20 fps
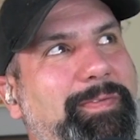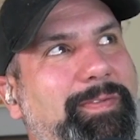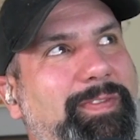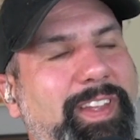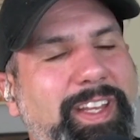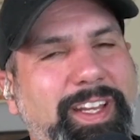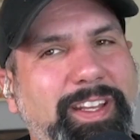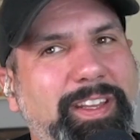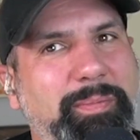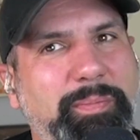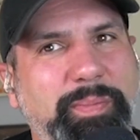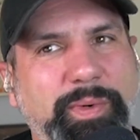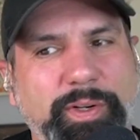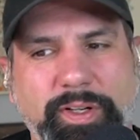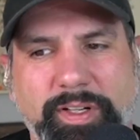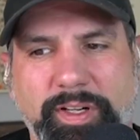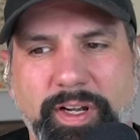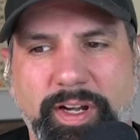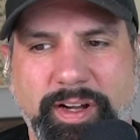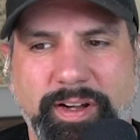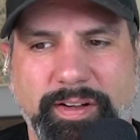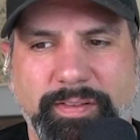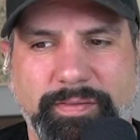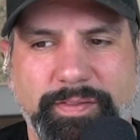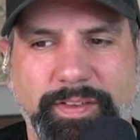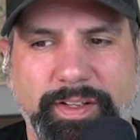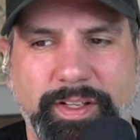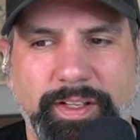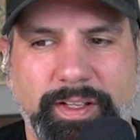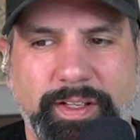in the book
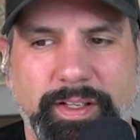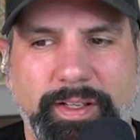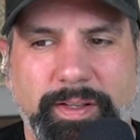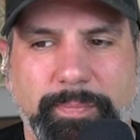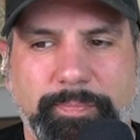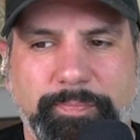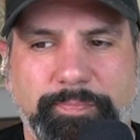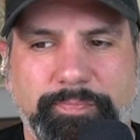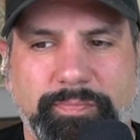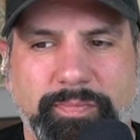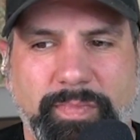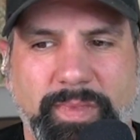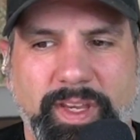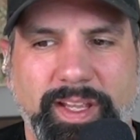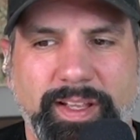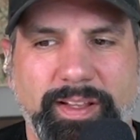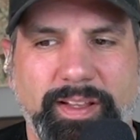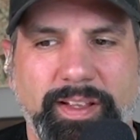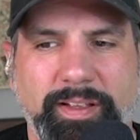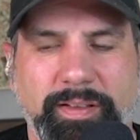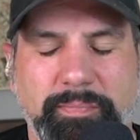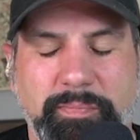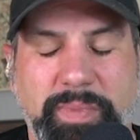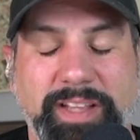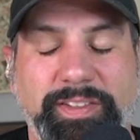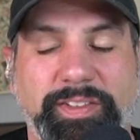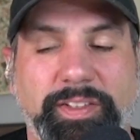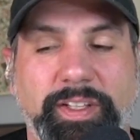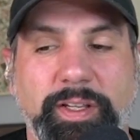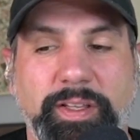of
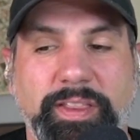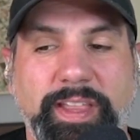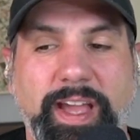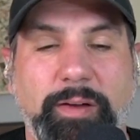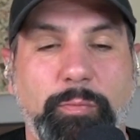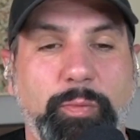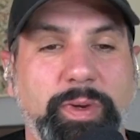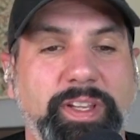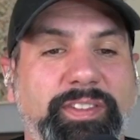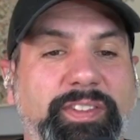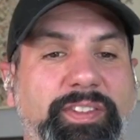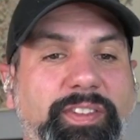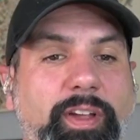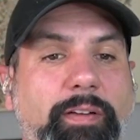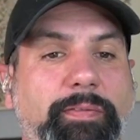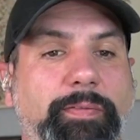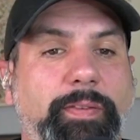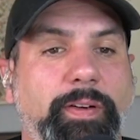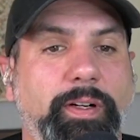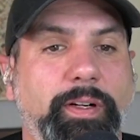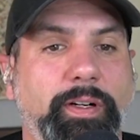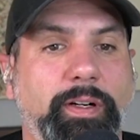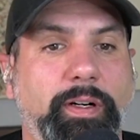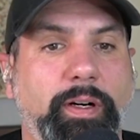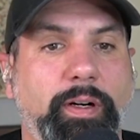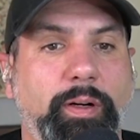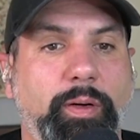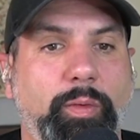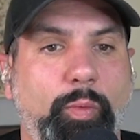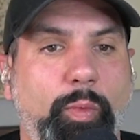basically that we suffer
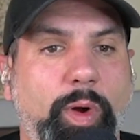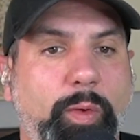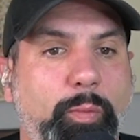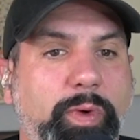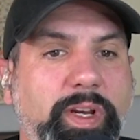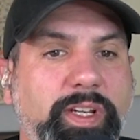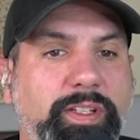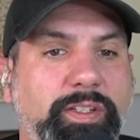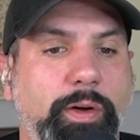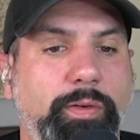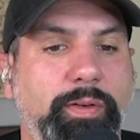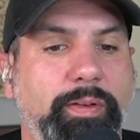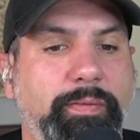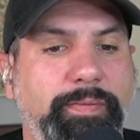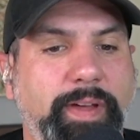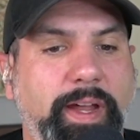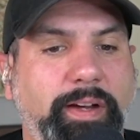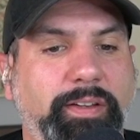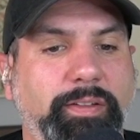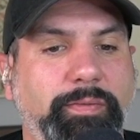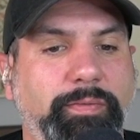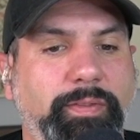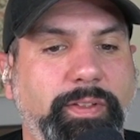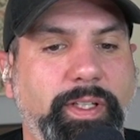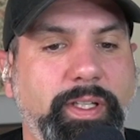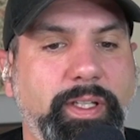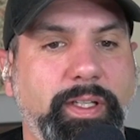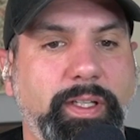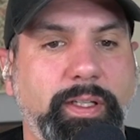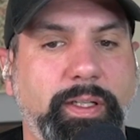when we don't
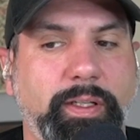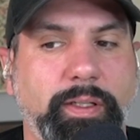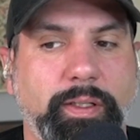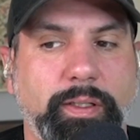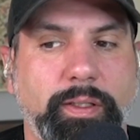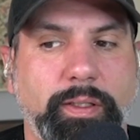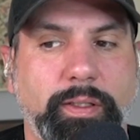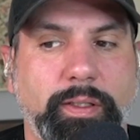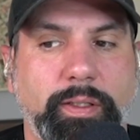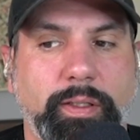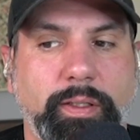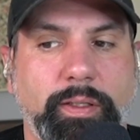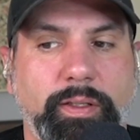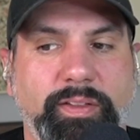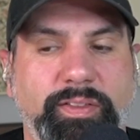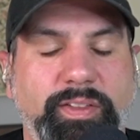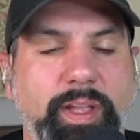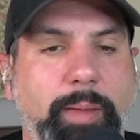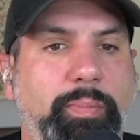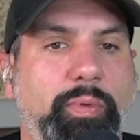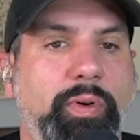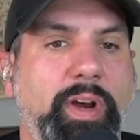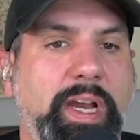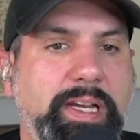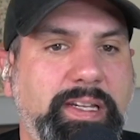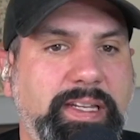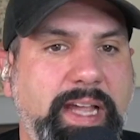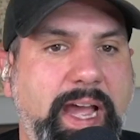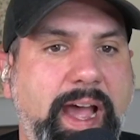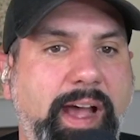effectively separate
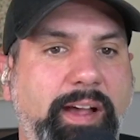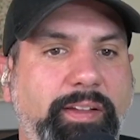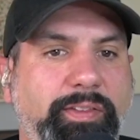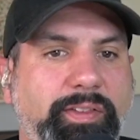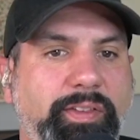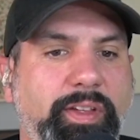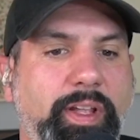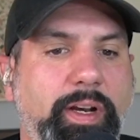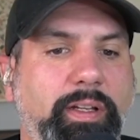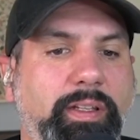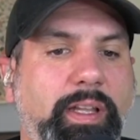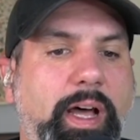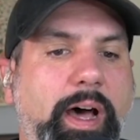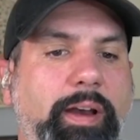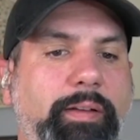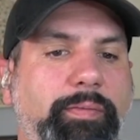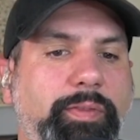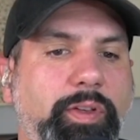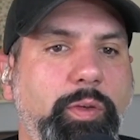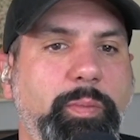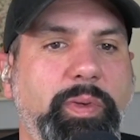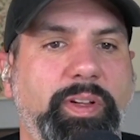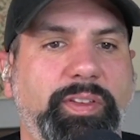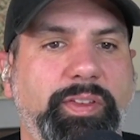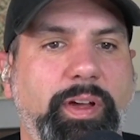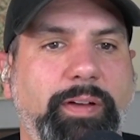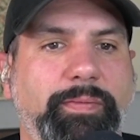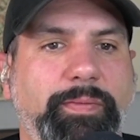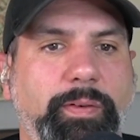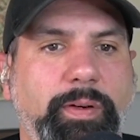tasks. And a lot of human
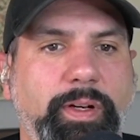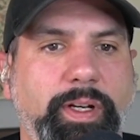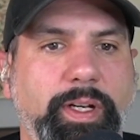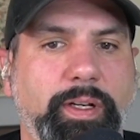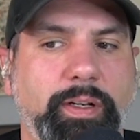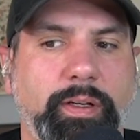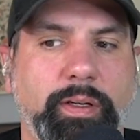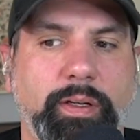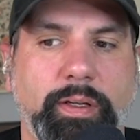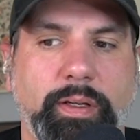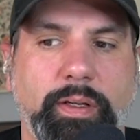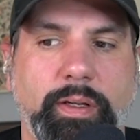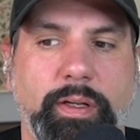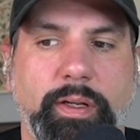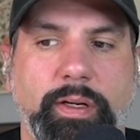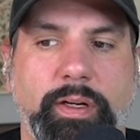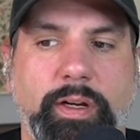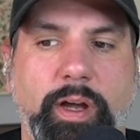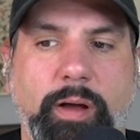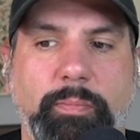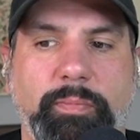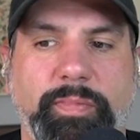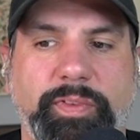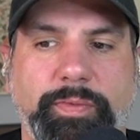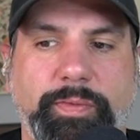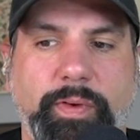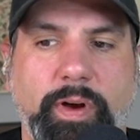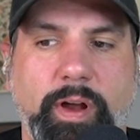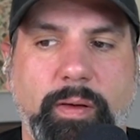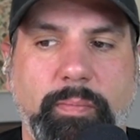suffering comes
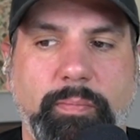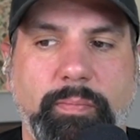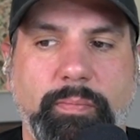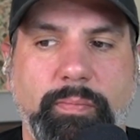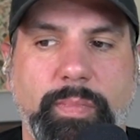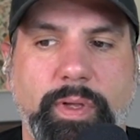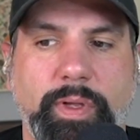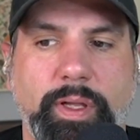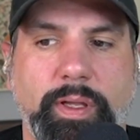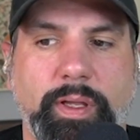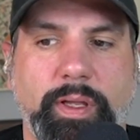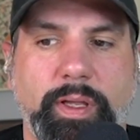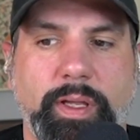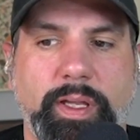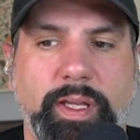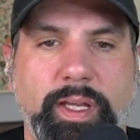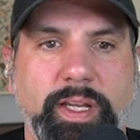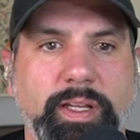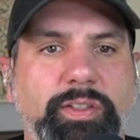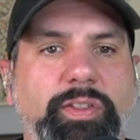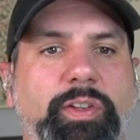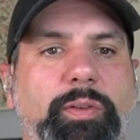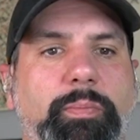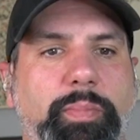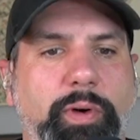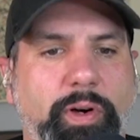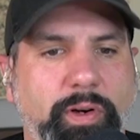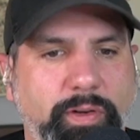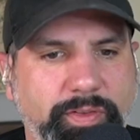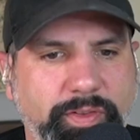from
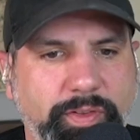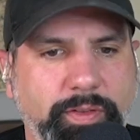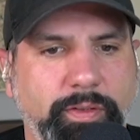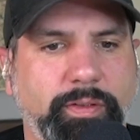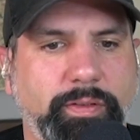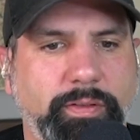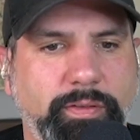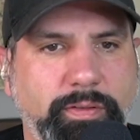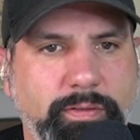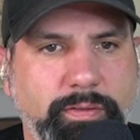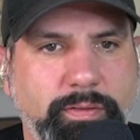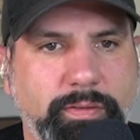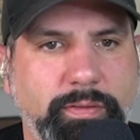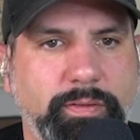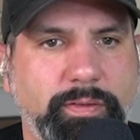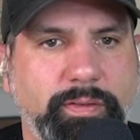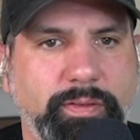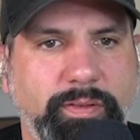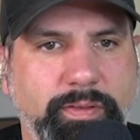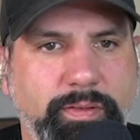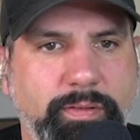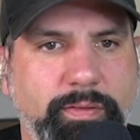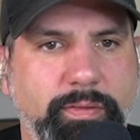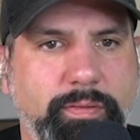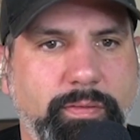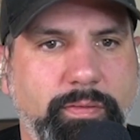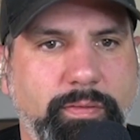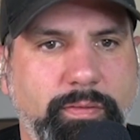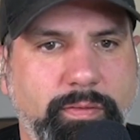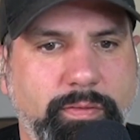interpersonal
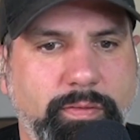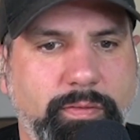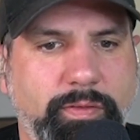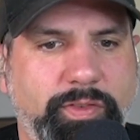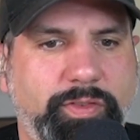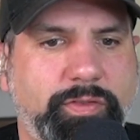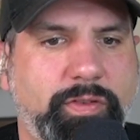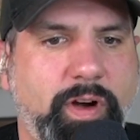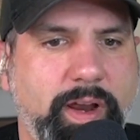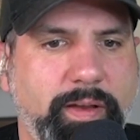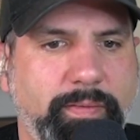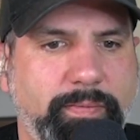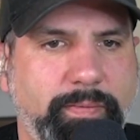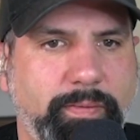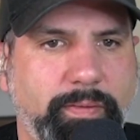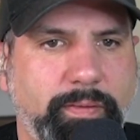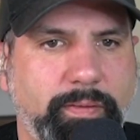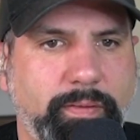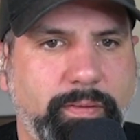strife,